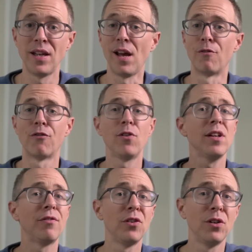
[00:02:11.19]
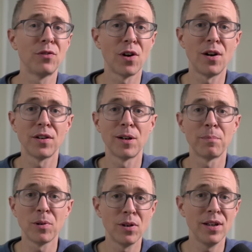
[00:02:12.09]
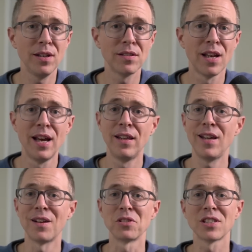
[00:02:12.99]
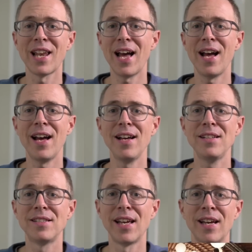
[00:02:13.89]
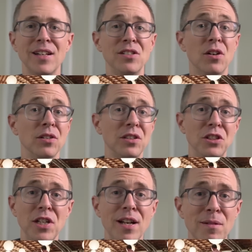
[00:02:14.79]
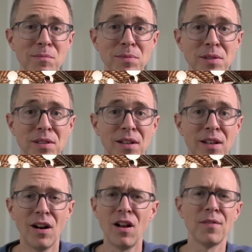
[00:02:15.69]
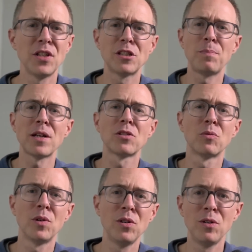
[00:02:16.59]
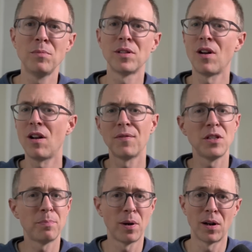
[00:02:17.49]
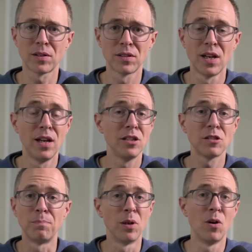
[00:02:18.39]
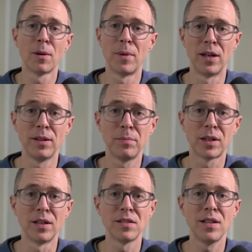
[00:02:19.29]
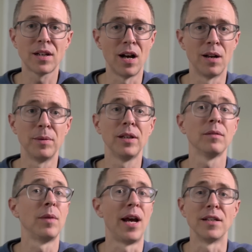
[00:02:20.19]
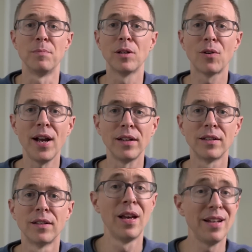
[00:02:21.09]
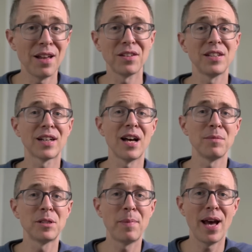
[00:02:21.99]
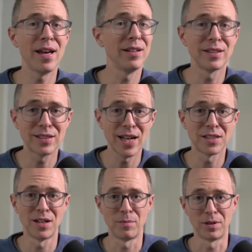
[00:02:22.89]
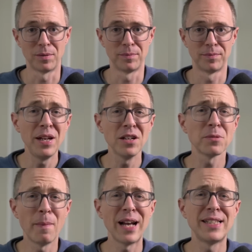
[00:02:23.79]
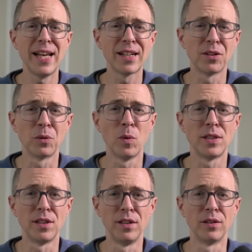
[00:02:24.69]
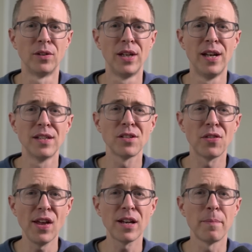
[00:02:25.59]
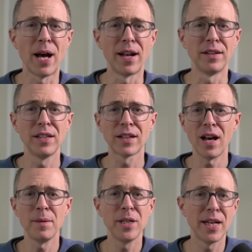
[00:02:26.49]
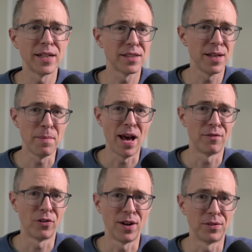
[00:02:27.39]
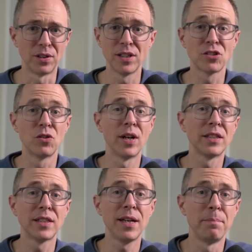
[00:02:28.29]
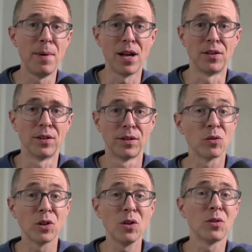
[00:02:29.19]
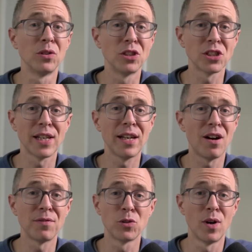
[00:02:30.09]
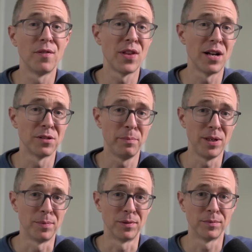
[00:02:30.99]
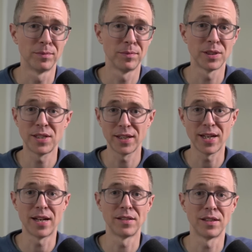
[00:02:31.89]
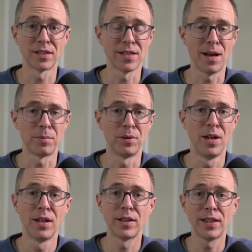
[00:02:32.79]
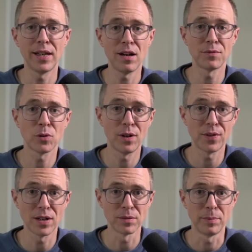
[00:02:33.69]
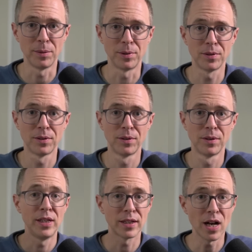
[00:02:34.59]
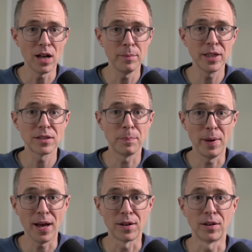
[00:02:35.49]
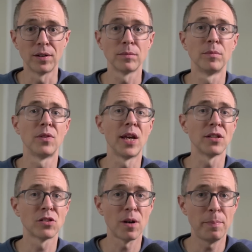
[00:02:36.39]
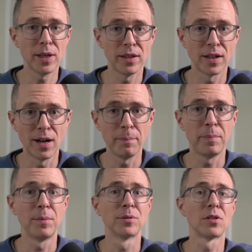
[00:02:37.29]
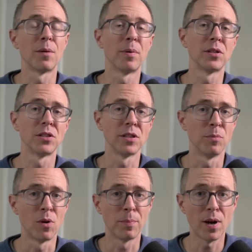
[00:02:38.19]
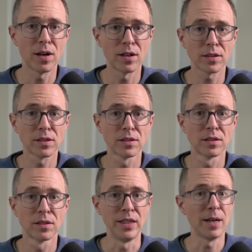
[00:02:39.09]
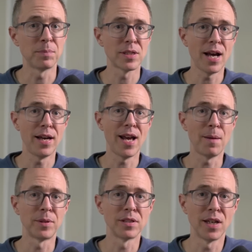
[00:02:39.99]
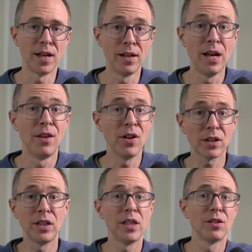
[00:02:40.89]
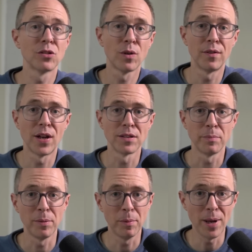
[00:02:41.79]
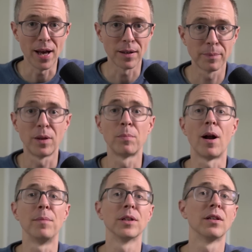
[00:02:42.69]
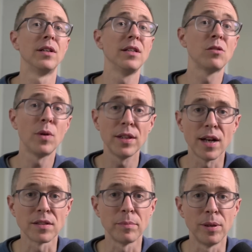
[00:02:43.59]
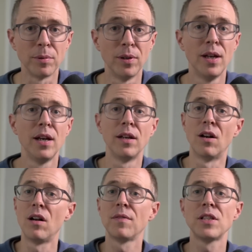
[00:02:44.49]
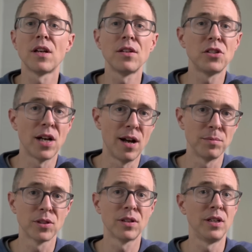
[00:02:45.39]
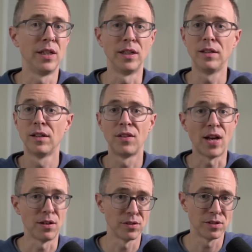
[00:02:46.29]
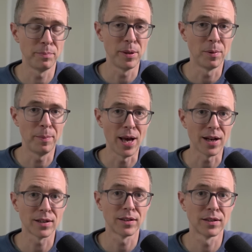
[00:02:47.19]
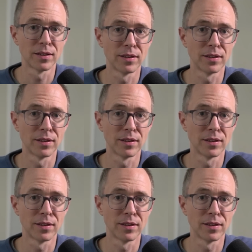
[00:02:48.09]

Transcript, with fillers: They had free food for all their employees. They have slides and adult gyms and all of these special rooms and all of these perks, just blowing money because the economy has been great. Now that the economy's bad, it's catching up with them. But here's my take on what to do. So think about it. The economy can't stay bad forever. It's going to get better. So Google just laid off 12,000 people. Let's take that as an example. They laid off 12,000 people. When the economy gets better, things start picking up, people start purchasing more product, and the upside happens again. They're gonna need those 12,000 people back. They're probably gonna need 20,000 people. And all of these other jobs are gonna need thousands of people back.